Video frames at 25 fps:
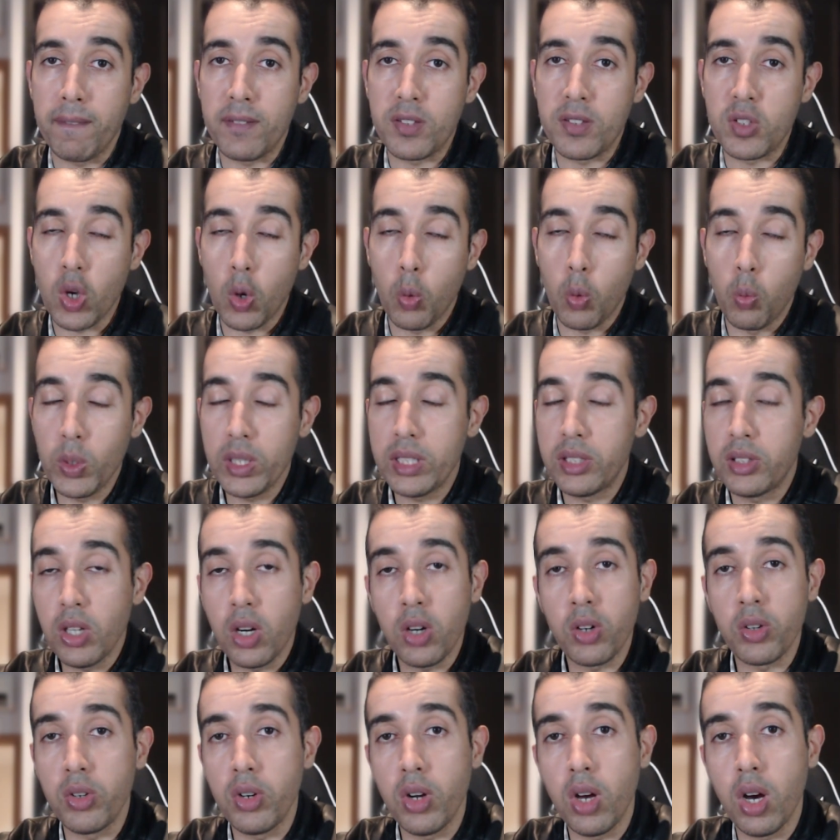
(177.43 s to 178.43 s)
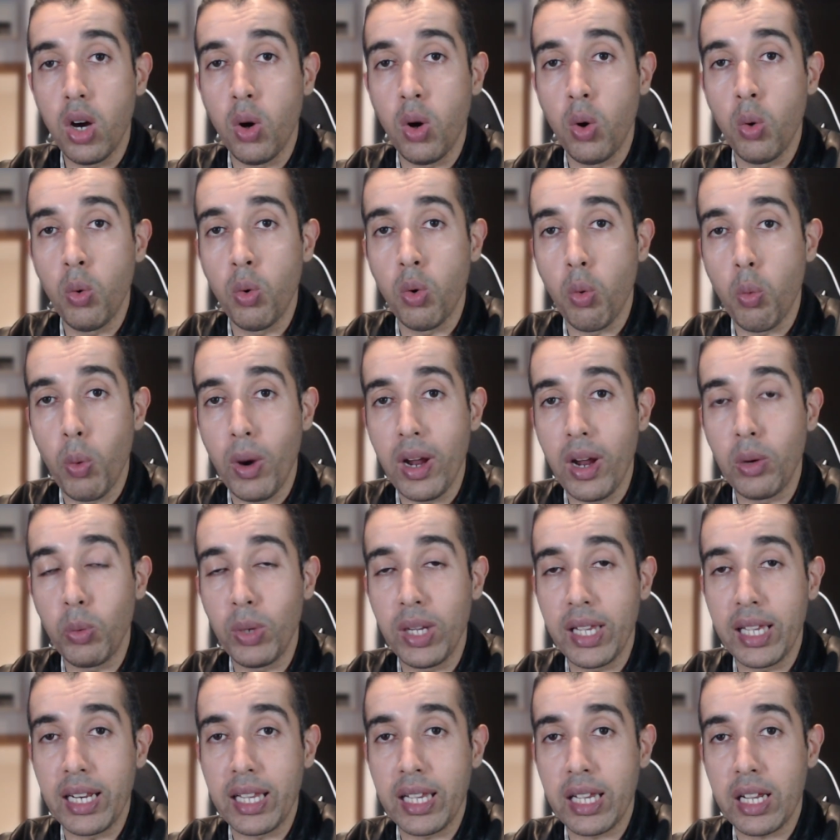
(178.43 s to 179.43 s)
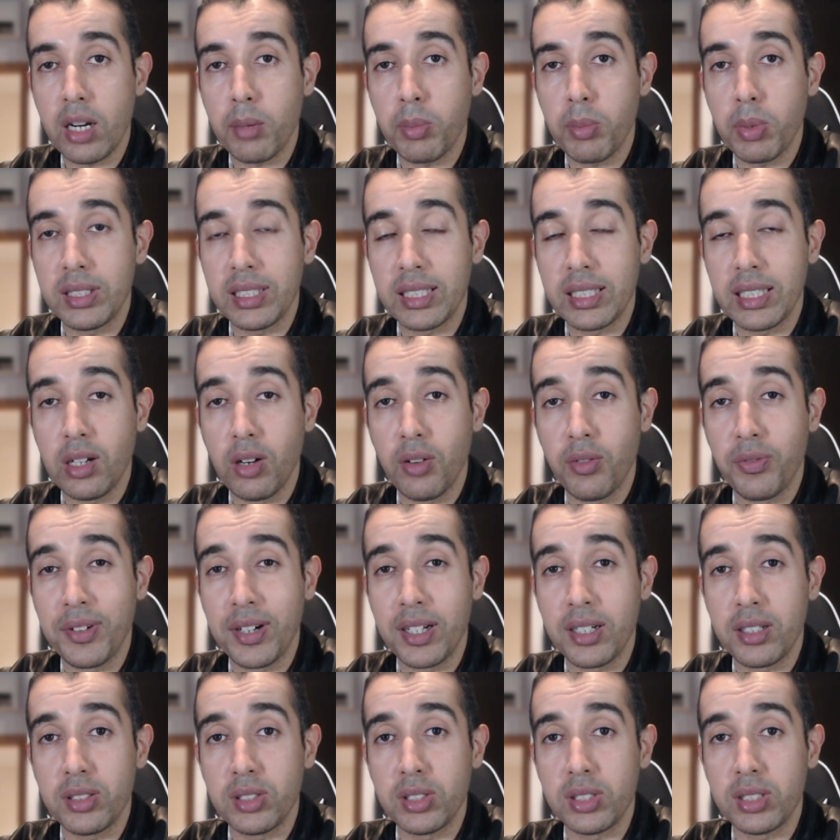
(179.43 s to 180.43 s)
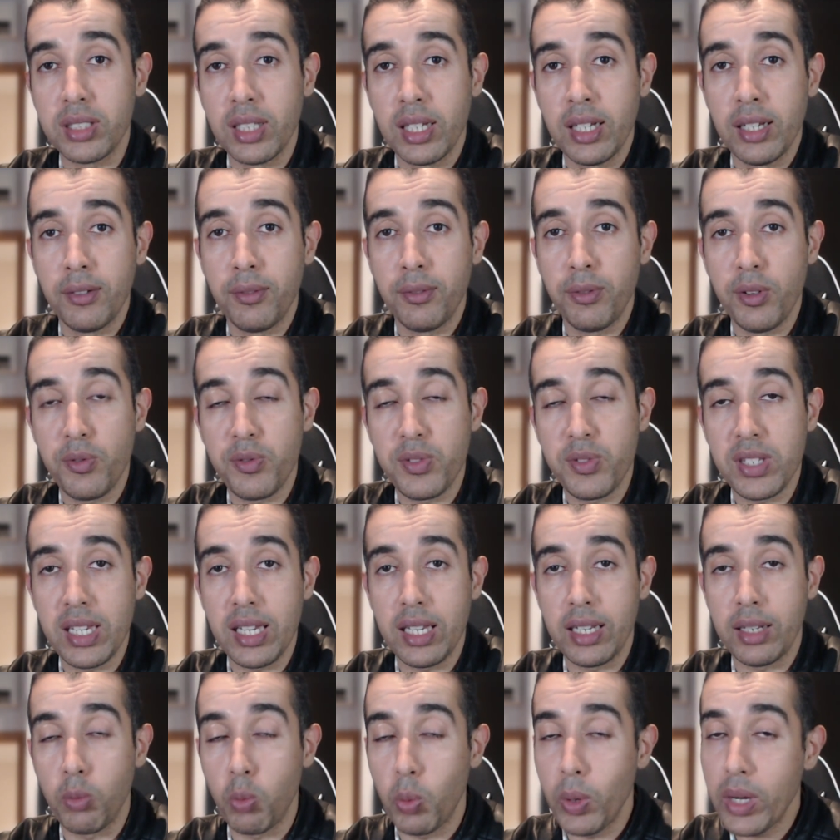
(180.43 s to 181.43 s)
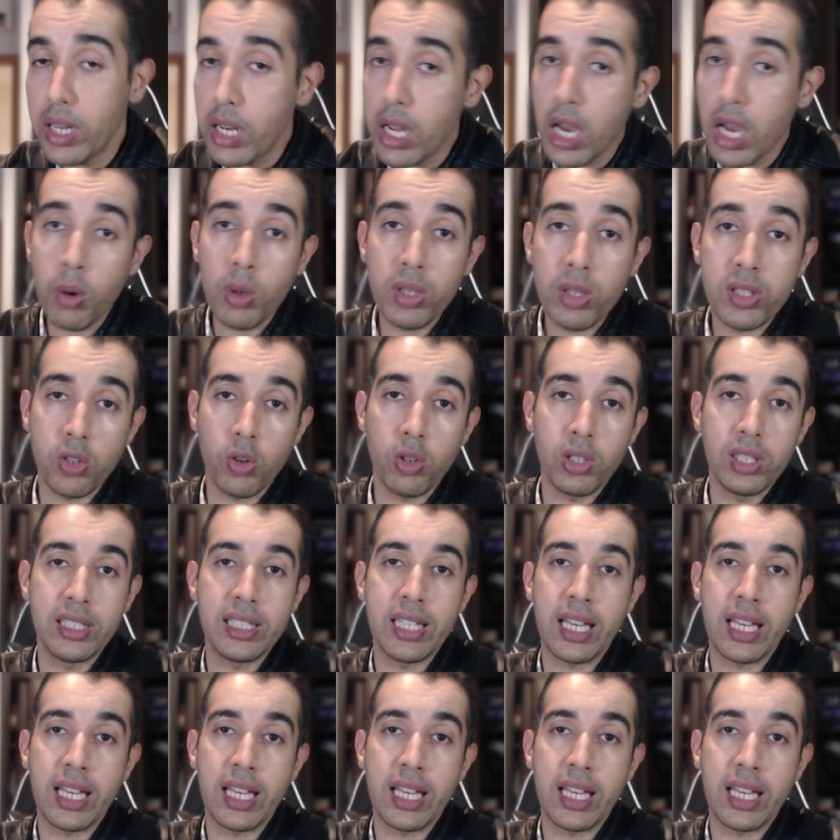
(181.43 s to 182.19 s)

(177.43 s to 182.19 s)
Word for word: So we don't know when we're going to hear about the King of Fighters 15. We know it's early